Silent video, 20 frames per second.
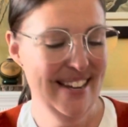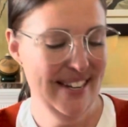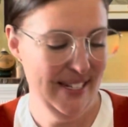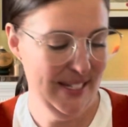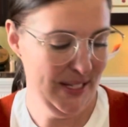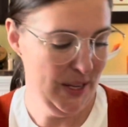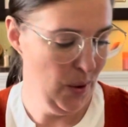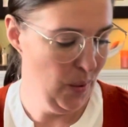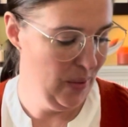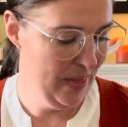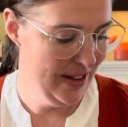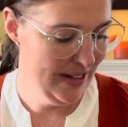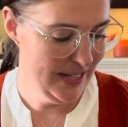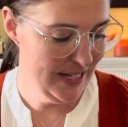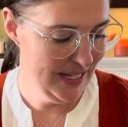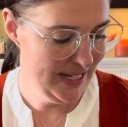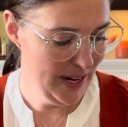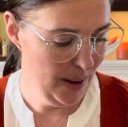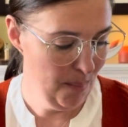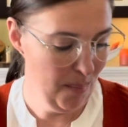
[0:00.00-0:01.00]
So this
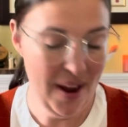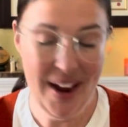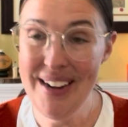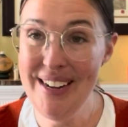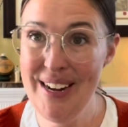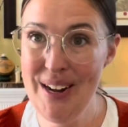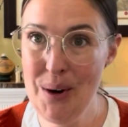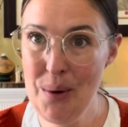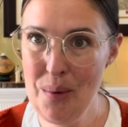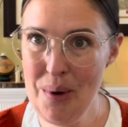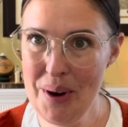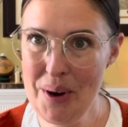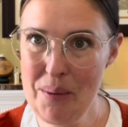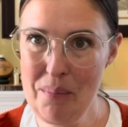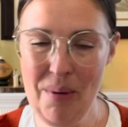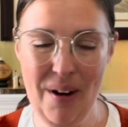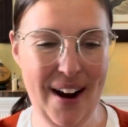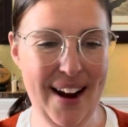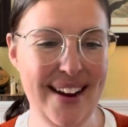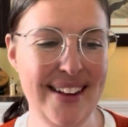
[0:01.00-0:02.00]
is done by
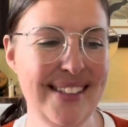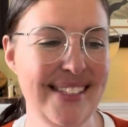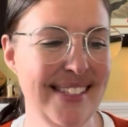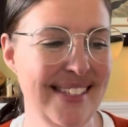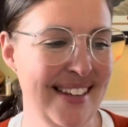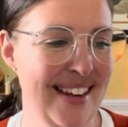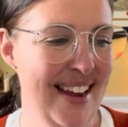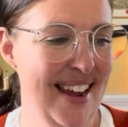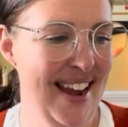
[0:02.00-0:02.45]
Needlework Press,